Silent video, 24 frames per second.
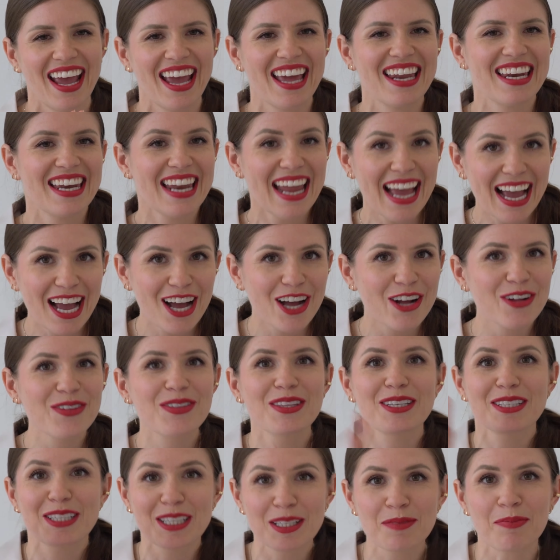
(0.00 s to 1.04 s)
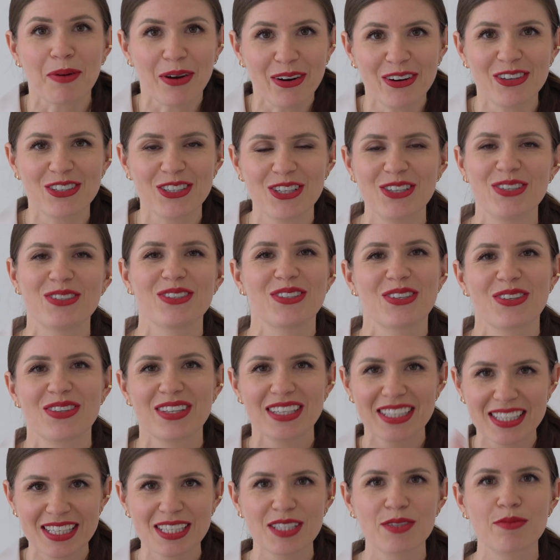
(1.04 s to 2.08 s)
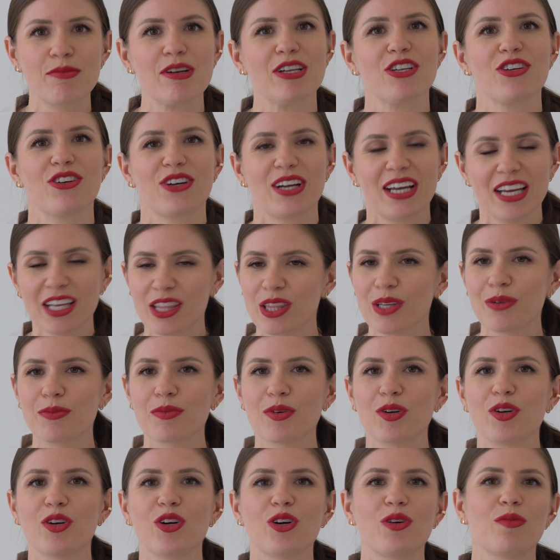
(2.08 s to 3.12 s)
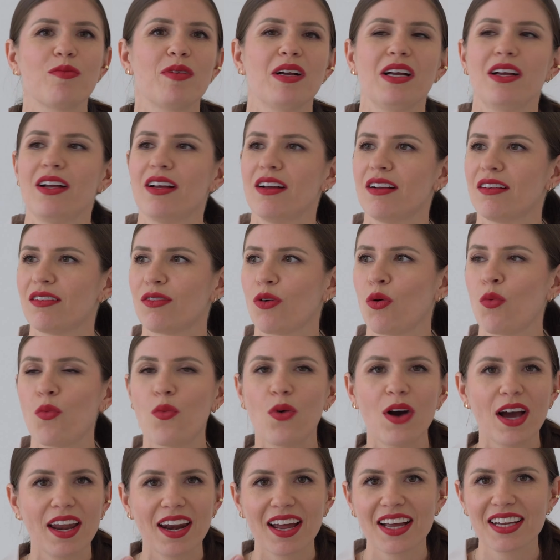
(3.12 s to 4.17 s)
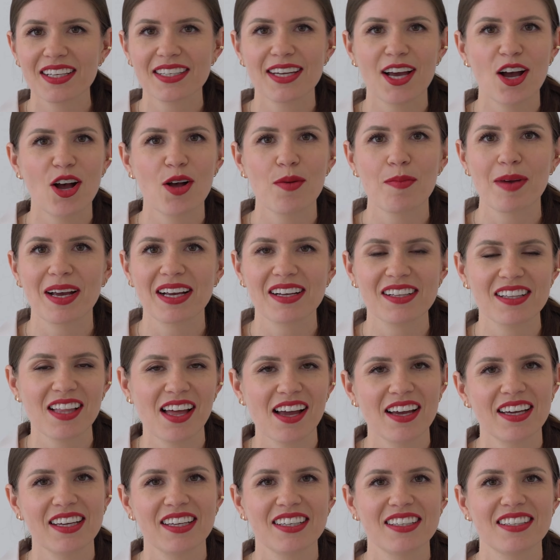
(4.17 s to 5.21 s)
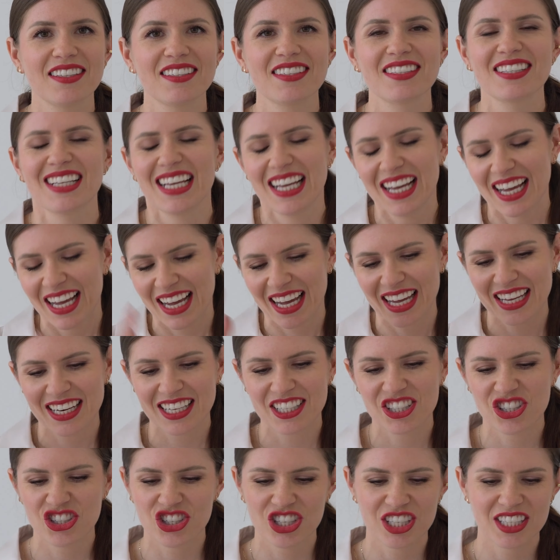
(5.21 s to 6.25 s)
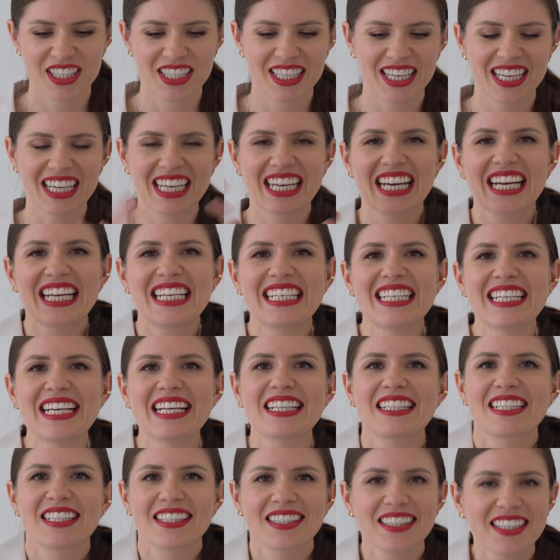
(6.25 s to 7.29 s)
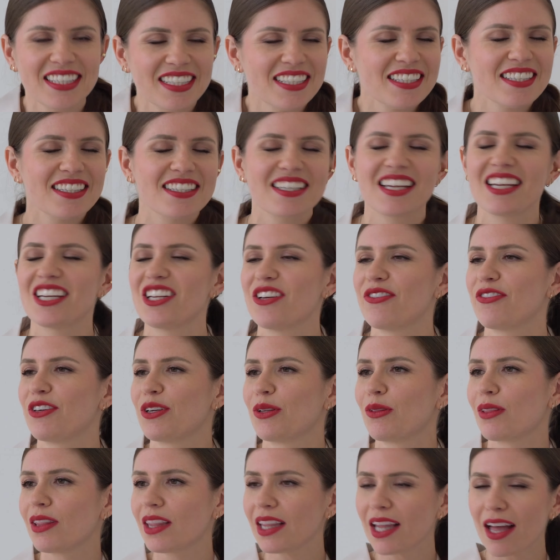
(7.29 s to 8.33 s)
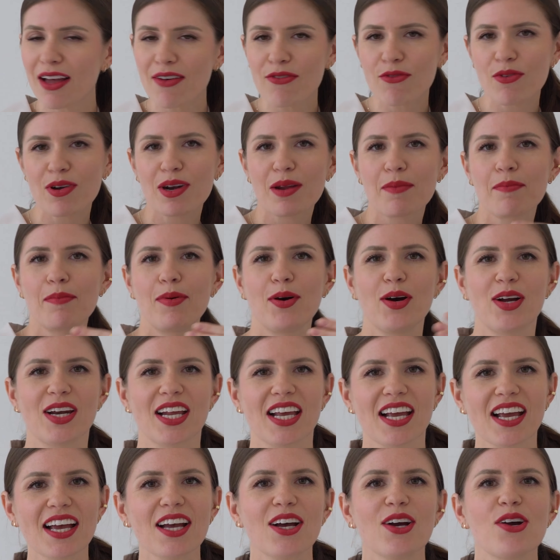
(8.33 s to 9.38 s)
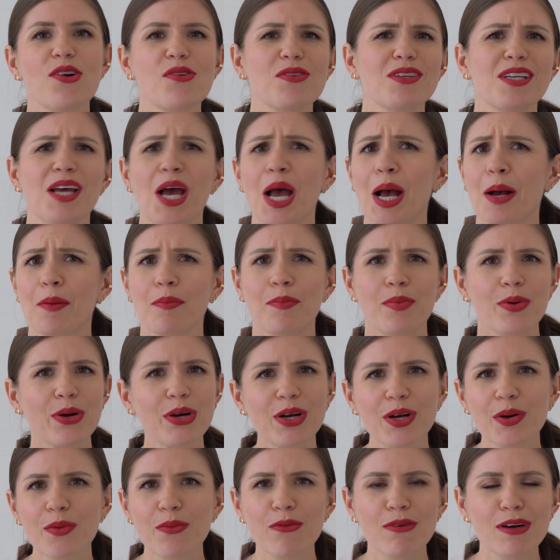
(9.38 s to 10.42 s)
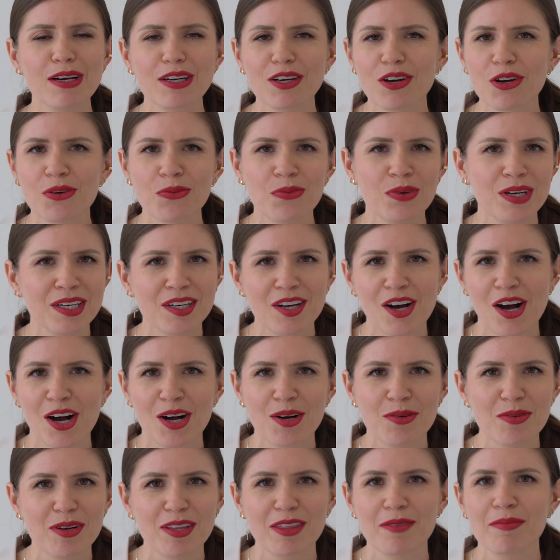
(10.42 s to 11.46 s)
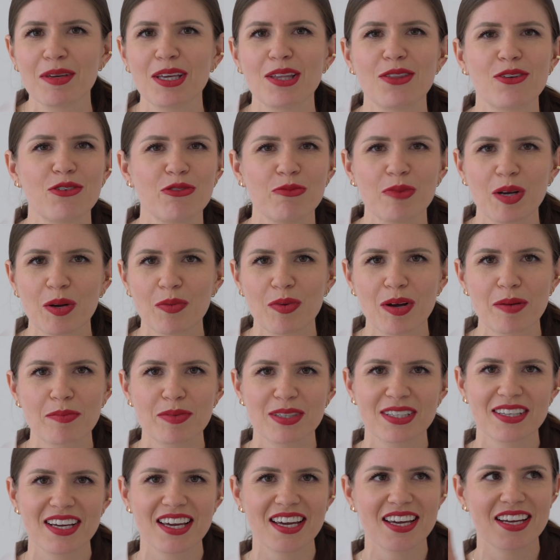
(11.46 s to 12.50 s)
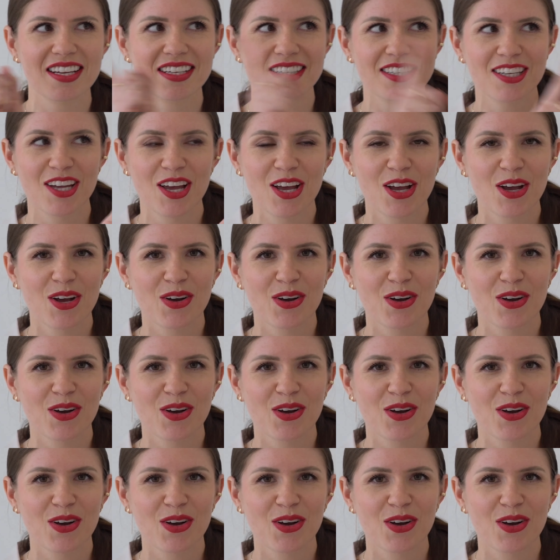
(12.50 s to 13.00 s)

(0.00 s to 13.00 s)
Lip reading: And now this is part 2. So this is when you're in the room, what I tell my clients, and it's just like a condensed list. And if you love what I'm putting out, book a one-on-one call with me through my website.